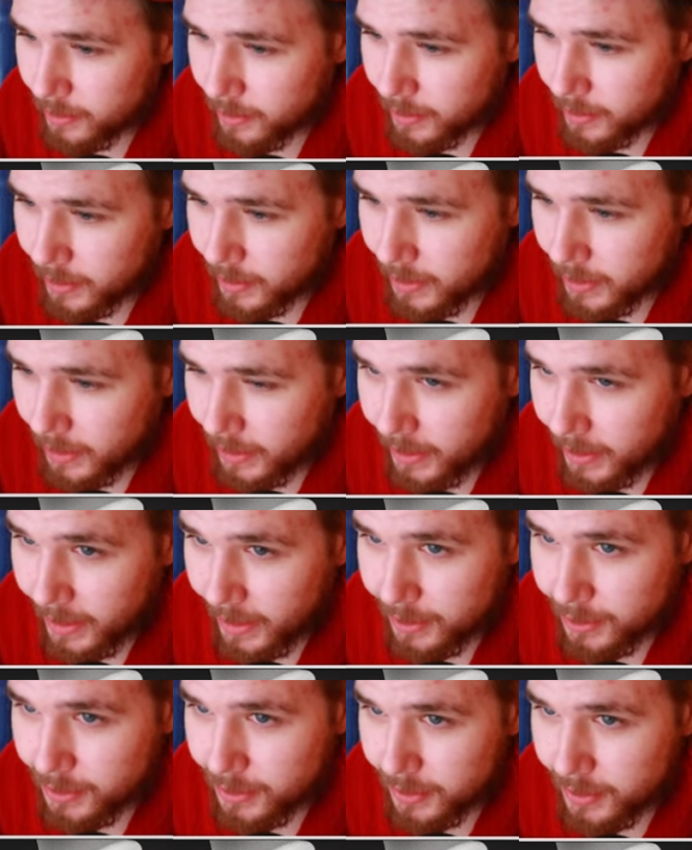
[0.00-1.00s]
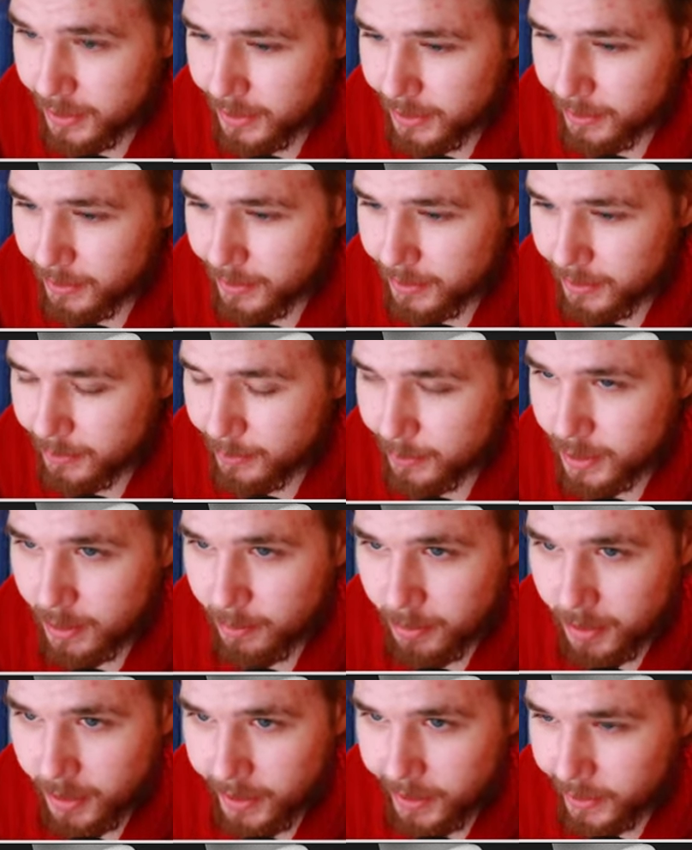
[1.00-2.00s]
And I actually was
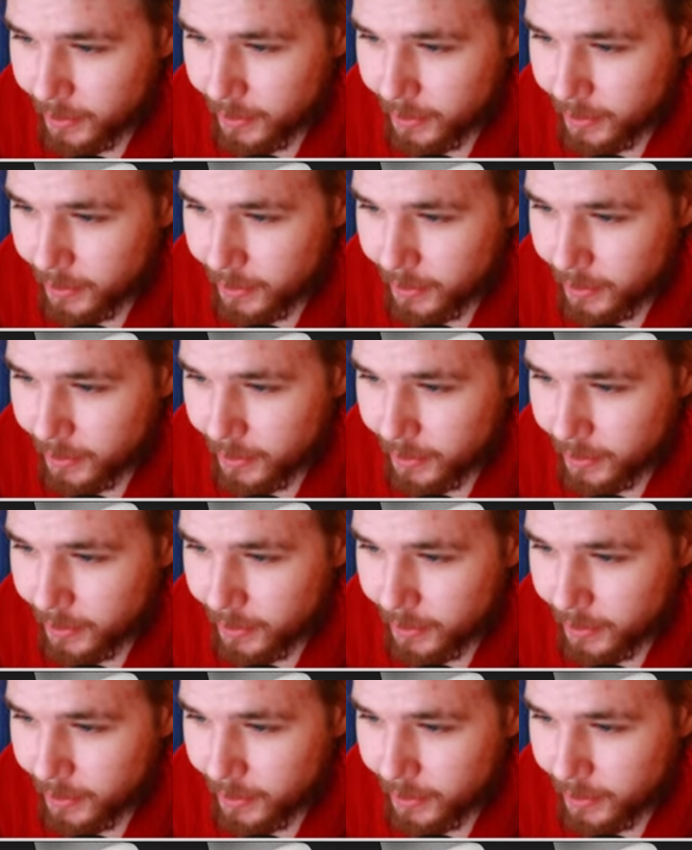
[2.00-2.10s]
completely